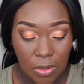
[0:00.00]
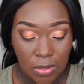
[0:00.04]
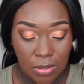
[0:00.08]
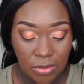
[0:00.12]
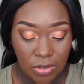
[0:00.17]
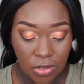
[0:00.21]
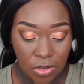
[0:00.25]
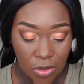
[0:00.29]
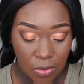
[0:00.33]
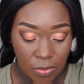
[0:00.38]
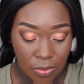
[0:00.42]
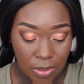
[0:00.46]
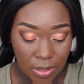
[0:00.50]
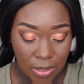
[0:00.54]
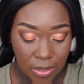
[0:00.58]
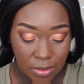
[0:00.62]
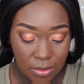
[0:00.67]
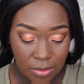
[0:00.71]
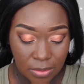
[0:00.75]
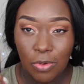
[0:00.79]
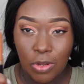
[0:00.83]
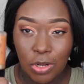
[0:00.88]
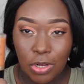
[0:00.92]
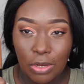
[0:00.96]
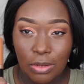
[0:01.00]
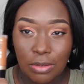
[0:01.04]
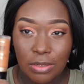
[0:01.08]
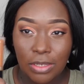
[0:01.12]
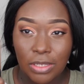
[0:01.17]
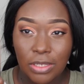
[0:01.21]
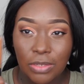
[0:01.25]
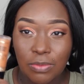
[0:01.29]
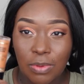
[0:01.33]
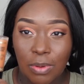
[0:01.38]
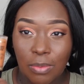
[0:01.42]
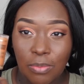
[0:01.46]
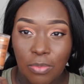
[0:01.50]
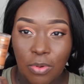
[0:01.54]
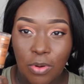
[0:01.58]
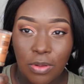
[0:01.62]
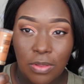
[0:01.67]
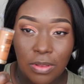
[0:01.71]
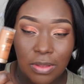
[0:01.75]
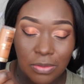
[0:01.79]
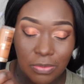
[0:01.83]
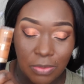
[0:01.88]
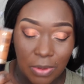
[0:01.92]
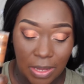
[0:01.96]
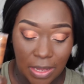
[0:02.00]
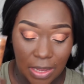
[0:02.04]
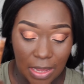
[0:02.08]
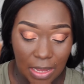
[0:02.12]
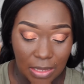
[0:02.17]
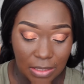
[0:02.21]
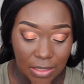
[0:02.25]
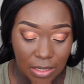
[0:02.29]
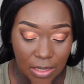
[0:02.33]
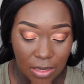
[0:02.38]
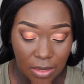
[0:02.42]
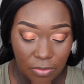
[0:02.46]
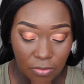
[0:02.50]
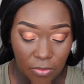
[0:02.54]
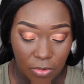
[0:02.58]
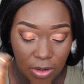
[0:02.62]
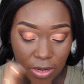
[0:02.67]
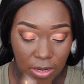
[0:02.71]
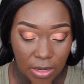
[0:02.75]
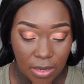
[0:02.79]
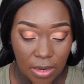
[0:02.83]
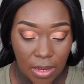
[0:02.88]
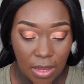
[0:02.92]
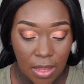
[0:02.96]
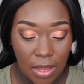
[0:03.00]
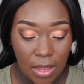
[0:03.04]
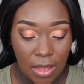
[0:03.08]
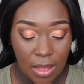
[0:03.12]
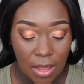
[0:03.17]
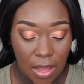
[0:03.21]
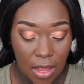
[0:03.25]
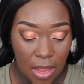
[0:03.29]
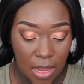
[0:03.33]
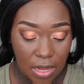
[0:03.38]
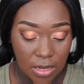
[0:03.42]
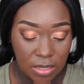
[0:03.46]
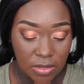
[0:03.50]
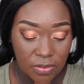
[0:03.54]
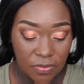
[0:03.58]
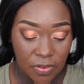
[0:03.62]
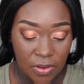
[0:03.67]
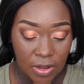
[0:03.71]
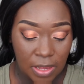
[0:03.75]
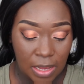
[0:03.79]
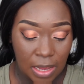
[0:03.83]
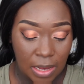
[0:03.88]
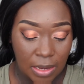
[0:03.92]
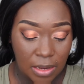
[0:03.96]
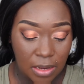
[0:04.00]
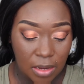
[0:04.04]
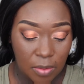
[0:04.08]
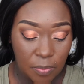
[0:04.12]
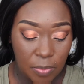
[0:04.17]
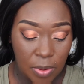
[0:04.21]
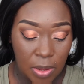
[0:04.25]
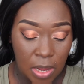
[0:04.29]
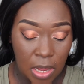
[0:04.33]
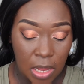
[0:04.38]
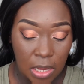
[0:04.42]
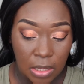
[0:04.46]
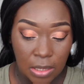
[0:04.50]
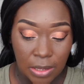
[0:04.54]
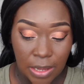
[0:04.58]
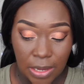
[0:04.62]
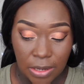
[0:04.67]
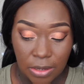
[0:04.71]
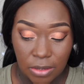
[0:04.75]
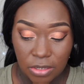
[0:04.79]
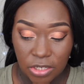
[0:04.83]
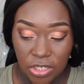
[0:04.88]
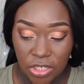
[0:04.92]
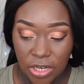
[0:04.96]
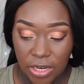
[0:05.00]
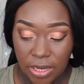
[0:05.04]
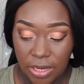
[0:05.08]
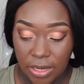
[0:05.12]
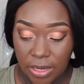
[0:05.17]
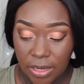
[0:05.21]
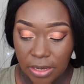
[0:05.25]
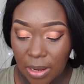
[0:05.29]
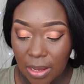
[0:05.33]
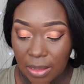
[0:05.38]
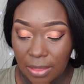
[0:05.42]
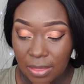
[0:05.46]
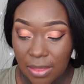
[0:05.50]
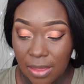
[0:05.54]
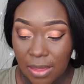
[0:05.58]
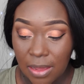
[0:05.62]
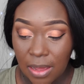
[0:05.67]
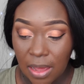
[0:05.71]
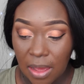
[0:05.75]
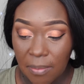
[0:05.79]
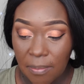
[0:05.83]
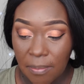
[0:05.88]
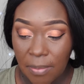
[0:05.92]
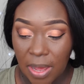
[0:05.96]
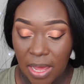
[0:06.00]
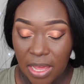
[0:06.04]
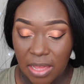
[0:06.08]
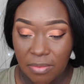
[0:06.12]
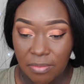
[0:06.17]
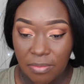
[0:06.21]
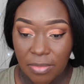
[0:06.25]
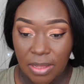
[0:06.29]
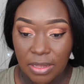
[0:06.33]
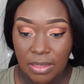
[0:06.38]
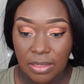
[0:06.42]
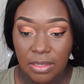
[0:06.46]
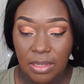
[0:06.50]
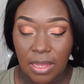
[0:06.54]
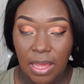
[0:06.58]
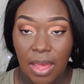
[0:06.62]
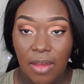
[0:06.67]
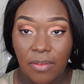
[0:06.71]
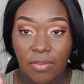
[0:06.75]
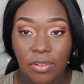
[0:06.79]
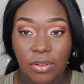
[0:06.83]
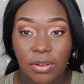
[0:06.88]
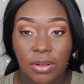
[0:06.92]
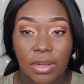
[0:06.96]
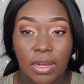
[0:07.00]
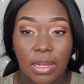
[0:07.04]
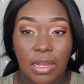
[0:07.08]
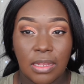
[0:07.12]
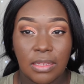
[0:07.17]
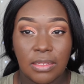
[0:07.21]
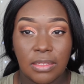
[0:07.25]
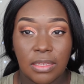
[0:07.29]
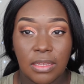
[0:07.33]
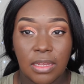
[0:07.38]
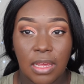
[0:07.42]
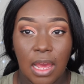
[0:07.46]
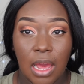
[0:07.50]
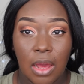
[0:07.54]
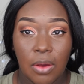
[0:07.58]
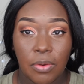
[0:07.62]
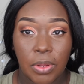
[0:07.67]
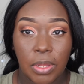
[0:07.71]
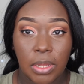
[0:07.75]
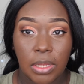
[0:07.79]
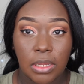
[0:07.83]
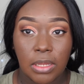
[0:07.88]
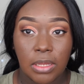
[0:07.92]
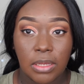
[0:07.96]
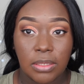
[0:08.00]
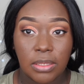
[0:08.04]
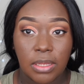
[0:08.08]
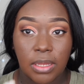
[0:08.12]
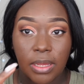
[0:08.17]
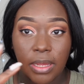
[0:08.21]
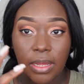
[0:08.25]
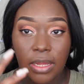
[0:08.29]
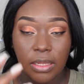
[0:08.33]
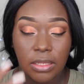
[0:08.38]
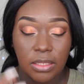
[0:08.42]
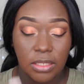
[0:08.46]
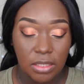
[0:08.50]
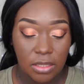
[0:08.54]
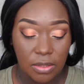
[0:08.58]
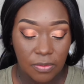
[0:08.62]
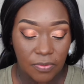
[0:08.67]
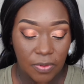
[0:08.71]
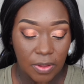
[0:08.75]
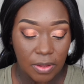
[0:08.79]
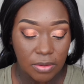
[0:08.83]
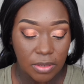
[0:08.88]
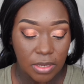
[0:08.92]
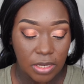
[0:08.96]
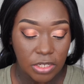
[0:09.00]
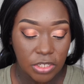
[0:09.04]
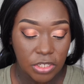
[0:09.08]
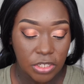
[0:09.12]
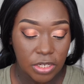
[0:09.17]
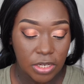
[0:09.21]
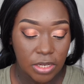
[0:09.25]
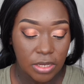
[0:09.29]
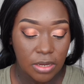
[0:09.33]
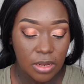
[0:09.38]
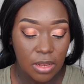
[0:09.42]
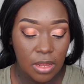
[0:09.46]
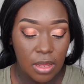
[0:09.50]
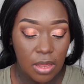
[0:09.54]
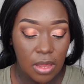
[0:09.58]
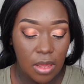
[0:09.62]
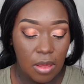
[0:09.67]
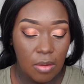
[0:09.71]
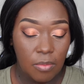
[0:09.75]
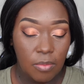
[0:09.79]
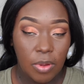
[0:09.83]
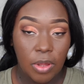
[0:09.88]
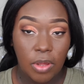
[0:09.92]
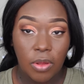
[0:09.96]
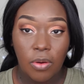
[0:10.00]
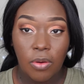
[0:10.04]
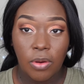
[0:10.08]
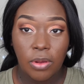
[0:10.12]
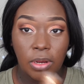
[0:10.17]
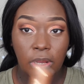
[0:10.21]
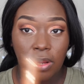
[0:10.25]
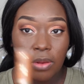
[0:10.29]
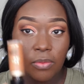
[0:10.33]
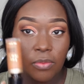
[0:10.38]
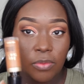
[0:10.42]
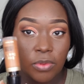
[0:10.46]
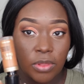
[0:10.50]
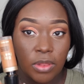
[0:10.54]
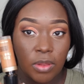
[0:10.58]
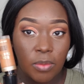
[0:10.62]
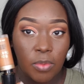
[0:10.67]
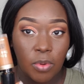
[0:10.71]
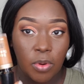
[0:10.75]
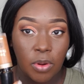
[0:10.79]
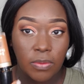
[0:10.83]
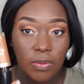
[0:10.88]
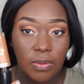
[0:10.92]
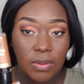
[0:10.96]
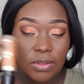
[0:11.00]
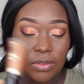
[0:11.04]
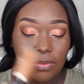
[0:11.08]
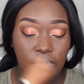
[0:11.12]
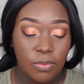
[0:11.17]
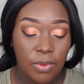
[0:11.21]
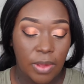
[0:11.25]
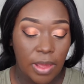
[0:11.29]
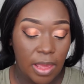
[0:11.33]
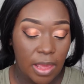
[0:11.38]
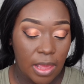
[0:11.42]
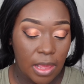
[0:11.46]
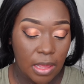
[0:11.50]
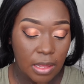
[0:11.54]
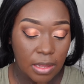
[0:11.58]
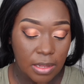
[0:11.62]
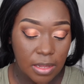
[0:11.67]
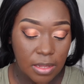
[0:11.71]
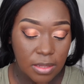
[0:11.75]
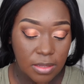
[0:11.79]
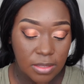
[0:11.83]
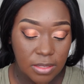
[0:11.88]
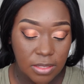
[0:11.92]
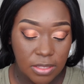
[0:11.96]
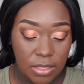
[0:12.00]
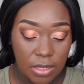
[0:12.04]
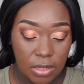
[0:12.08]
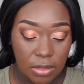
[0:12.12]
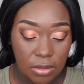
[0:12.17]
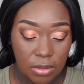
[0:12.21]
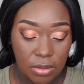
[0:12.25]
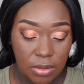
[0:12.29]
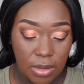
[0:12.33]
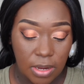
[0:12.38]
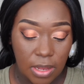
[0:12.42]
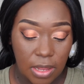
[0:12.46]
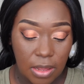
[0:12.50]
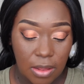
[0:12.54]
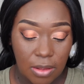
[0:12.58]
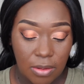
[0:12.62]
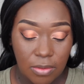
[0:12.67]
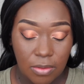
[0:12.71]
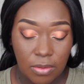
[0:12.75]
You know what? I'm gonna use this one. Born This Way has a good one. I just feel like I need to pick a lighter shade. But I think I might mix it after I see how it looks against the foundation. But going in with the Born This Way concealer now.